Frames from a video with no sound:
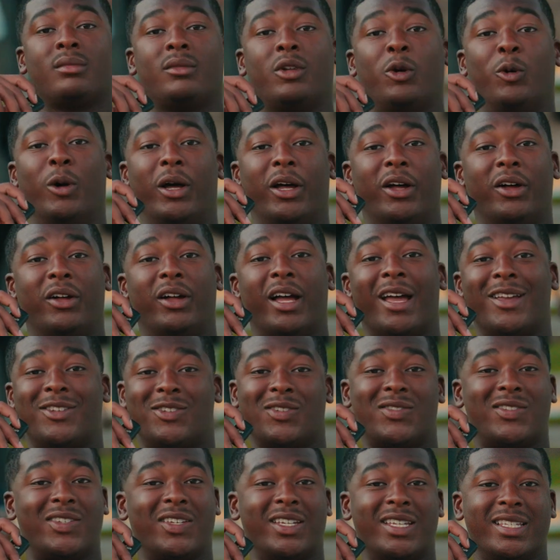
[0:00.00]
Well, as you
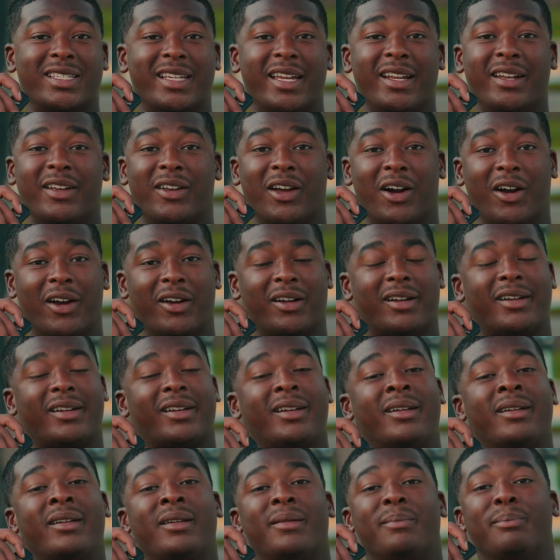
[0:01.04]
see, it's getting dark,
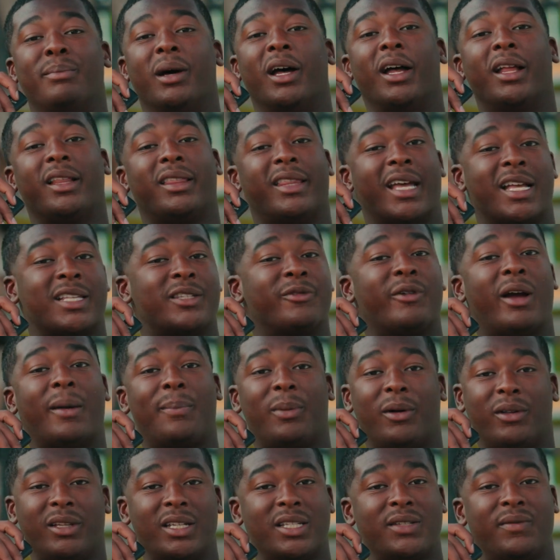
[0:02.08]
but that's a wrap
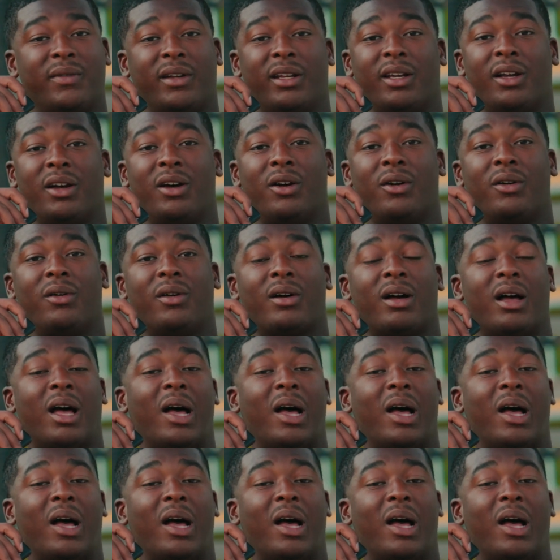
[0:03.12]
on this video.